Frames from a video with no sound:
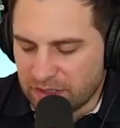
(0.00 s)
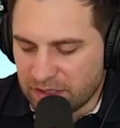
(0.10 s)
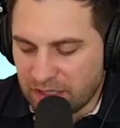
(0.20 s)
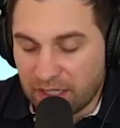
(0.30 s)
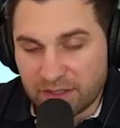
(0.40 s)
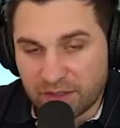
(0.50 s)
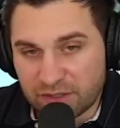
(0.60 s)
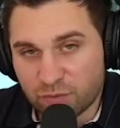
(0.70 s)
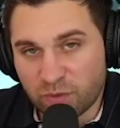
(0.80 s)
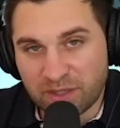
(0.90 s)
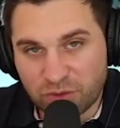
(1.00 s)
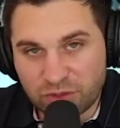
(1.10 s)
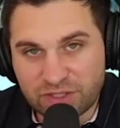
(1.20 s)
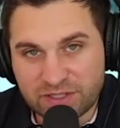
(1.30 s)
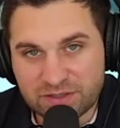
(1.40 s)
uh, here's what I'm
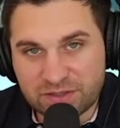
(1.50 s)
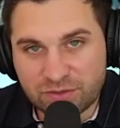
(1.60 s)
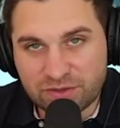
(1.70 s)
looking into.